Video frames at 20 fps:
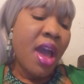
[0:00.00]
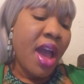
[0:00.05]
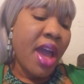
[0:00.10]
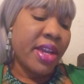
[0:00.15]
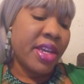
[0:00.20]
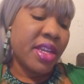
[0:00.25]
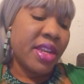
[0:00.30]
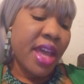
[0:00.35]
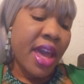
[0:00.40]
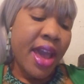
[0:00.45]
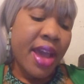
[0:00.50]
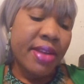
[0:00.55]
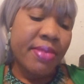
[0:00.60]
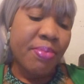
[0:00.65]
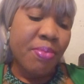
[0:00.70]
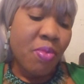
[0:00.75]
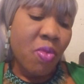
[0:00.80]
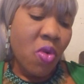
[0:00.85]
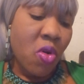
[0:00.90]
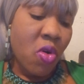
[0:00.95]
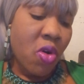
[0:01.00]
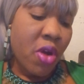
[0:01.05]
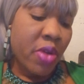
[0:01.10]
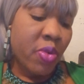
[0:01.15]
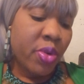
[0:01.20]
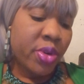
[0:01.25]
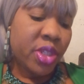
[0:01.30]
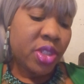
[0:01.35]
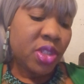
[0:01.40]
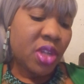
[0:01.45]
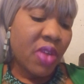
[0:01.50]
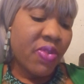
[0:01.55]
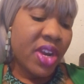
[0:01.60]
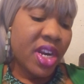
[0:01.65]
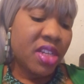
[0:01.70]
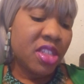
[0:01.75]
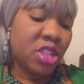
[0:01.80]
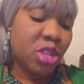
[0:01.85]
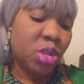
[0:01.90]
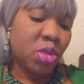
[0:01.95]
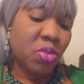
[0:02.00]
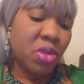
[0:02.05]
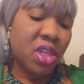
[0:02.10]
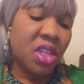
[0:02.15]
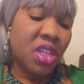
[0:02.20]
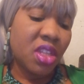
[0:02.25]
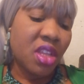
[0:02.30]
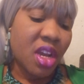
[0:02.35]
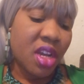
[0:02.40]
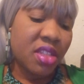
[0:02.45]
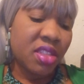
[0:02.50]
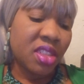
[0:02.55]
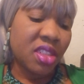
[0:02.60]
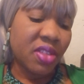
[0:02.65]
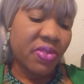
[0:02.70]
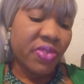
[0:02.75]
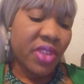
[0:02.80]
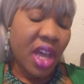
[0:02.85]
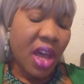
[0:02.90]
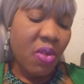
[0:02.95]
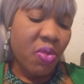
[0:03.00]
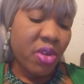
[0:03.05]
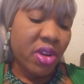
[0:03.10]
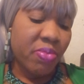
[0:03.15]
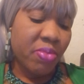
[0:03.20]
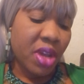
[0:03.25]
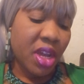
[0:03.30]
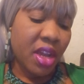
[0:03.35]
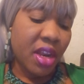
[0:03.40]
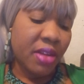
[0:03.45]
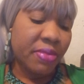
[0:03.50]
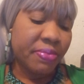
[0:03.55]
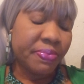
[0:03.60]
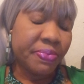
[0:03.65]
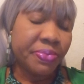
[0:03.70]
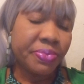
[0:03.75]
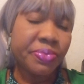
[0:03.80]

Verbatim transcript: I can add more. I wanted to have at least 20,000 of that one, man.